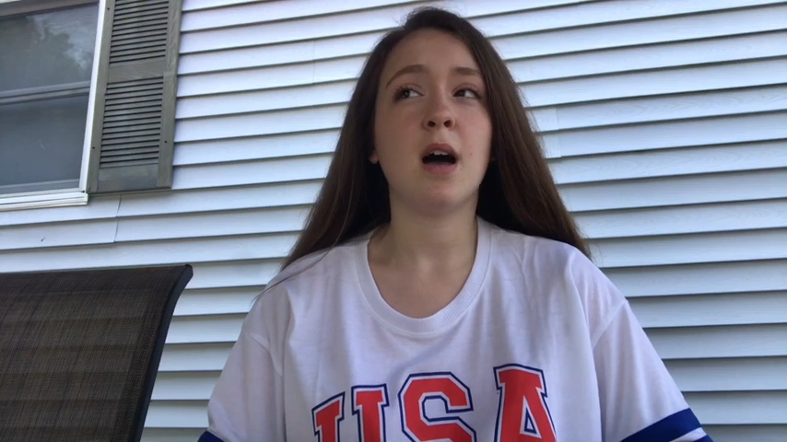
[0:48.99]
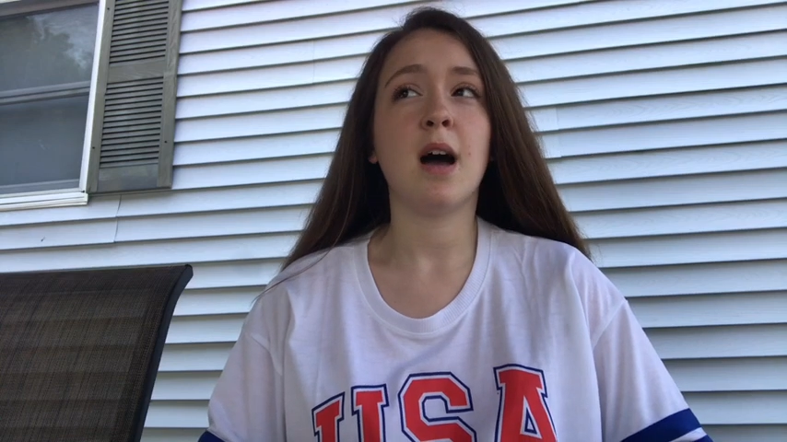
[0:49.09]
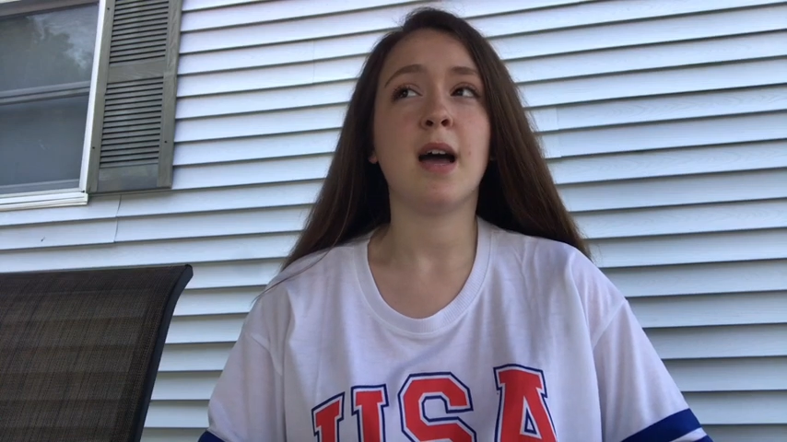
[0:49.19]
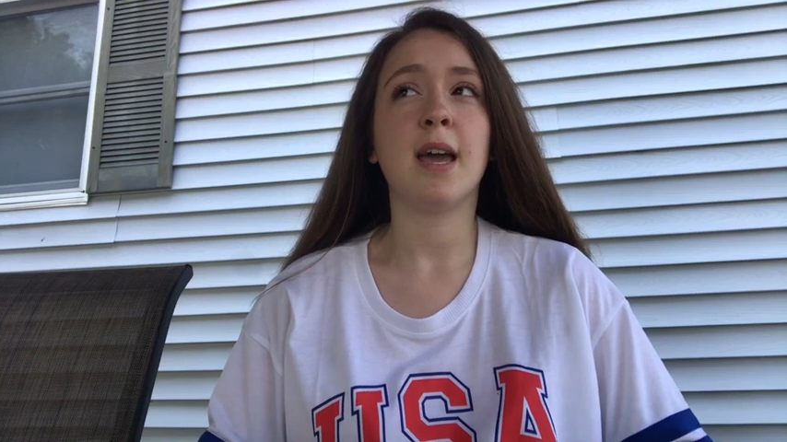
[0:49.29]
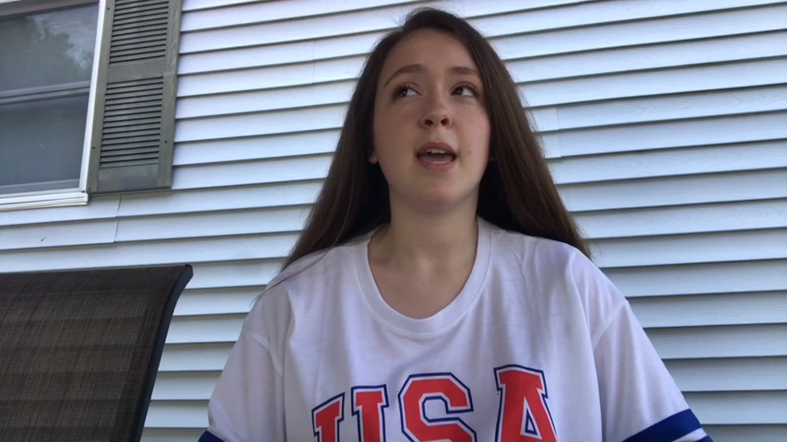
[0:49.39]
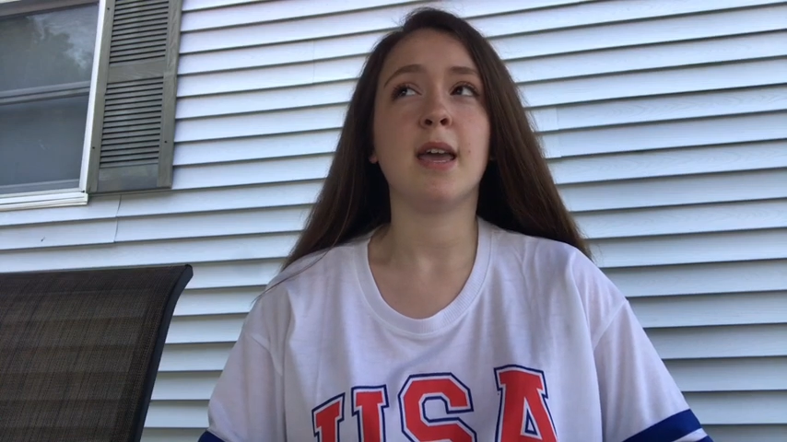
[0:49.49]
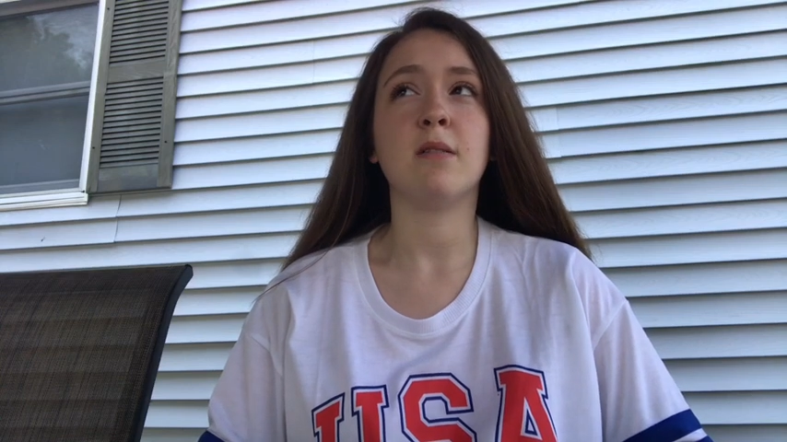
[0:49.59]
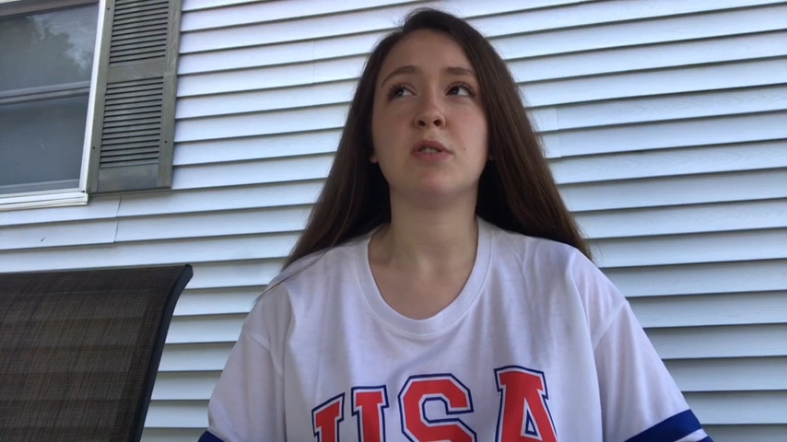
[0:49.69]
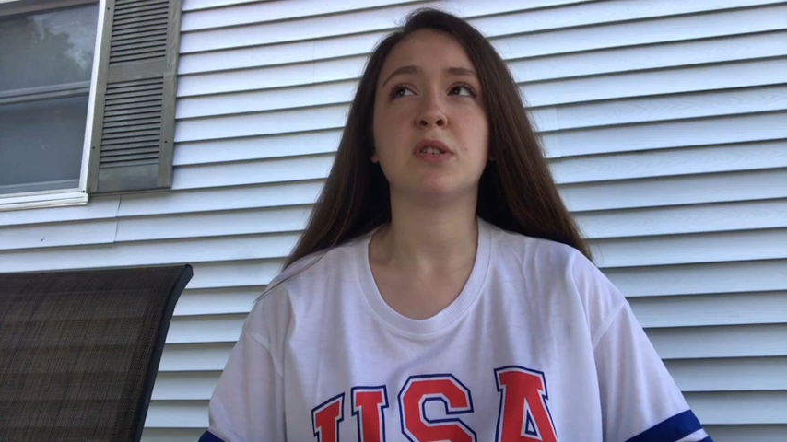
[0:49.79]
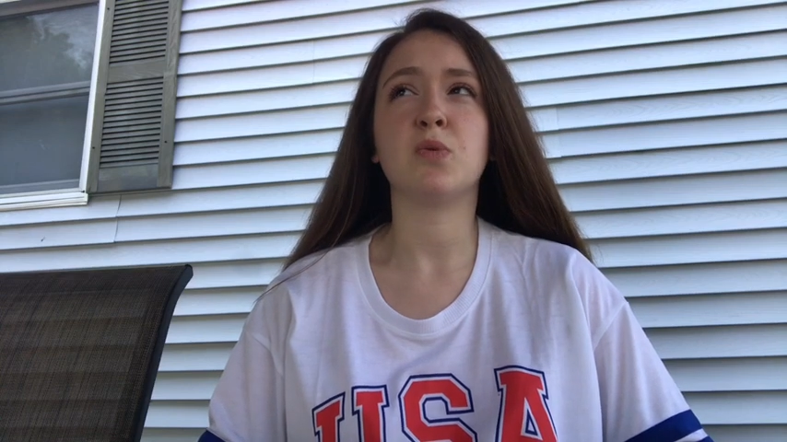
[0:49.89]

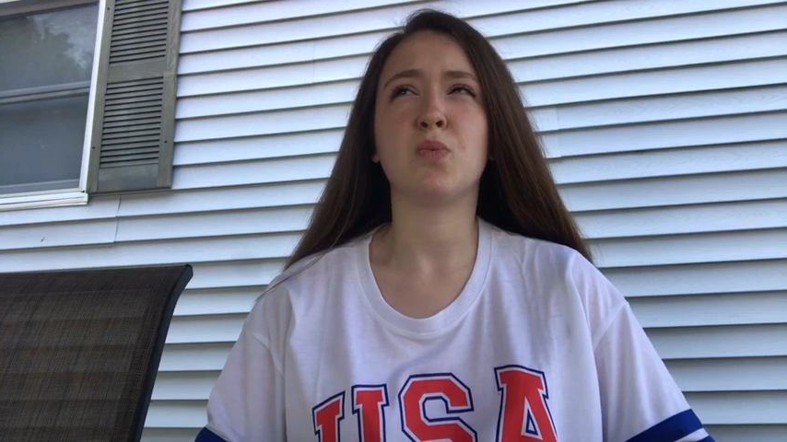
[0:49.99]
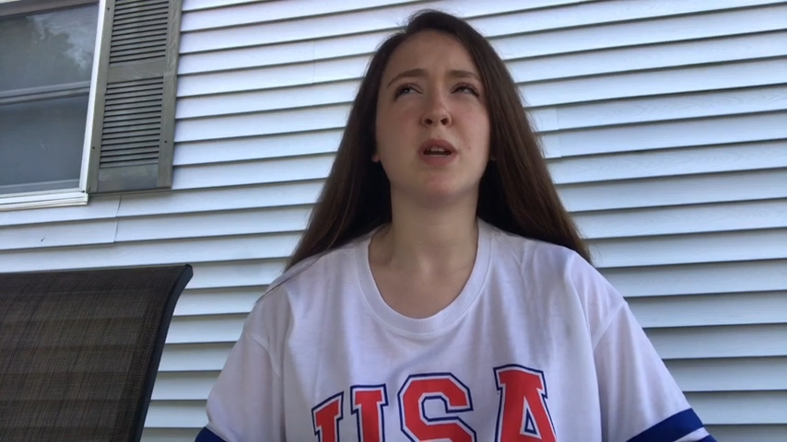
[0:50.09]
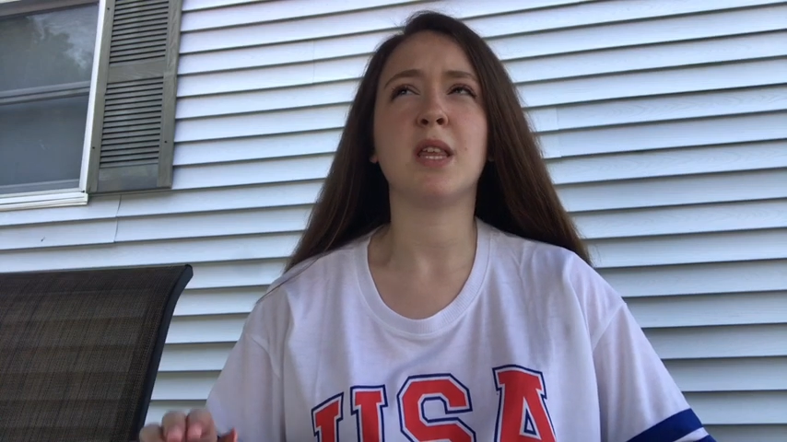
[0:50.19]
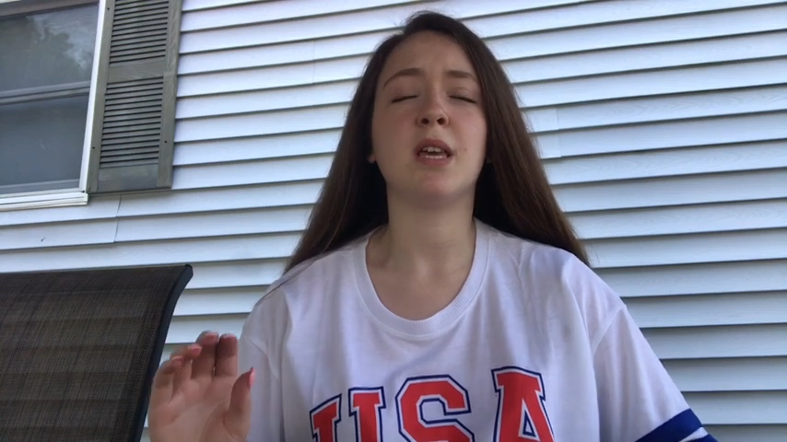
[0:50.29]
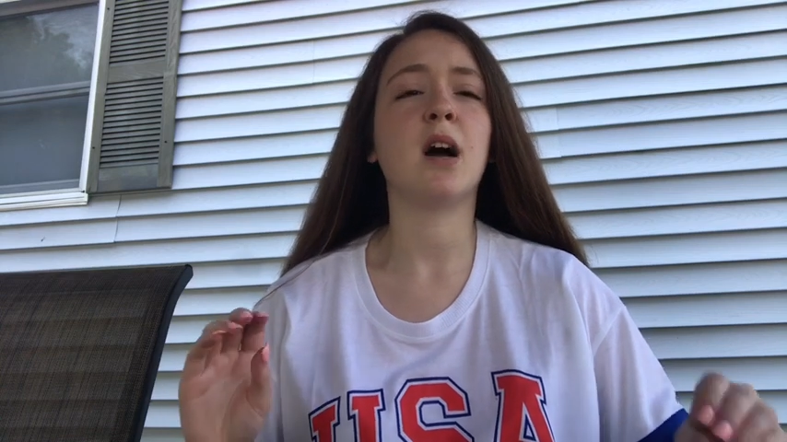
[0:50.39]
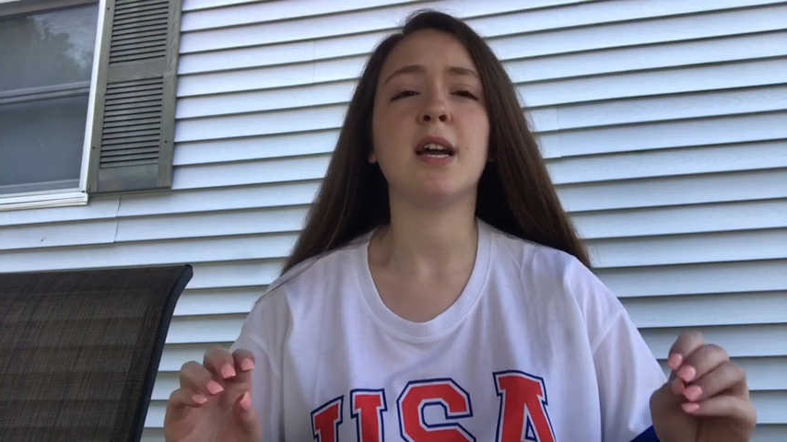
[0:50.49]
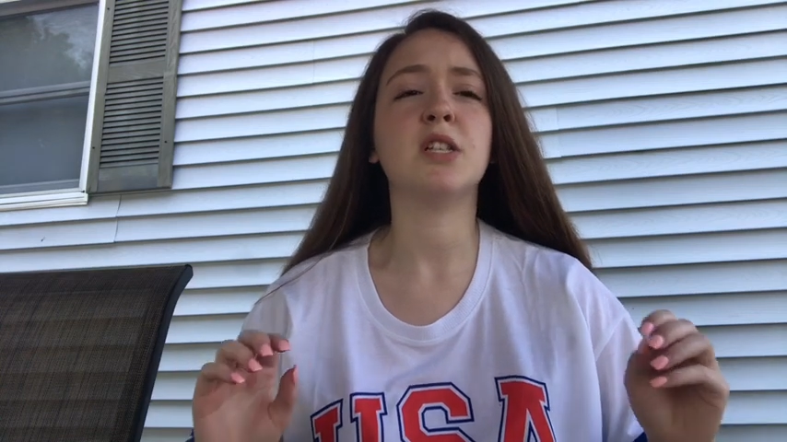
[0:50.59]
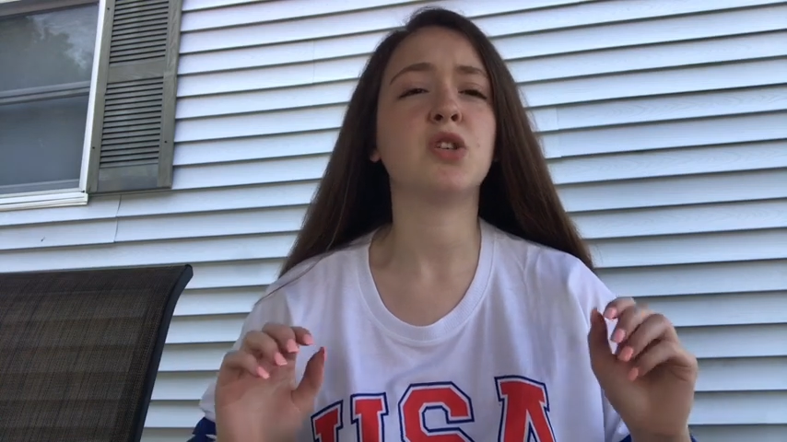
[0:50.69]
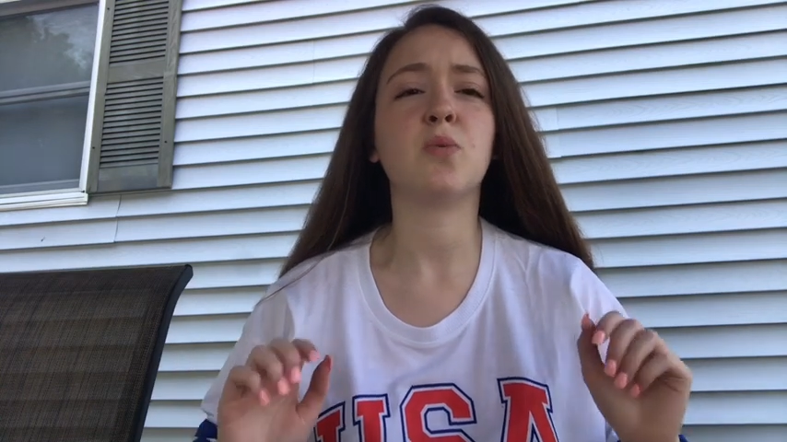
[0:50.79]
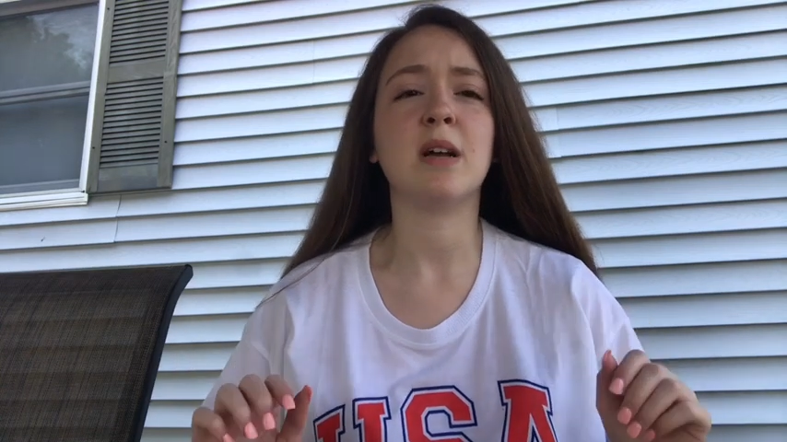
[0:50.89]
I just really got into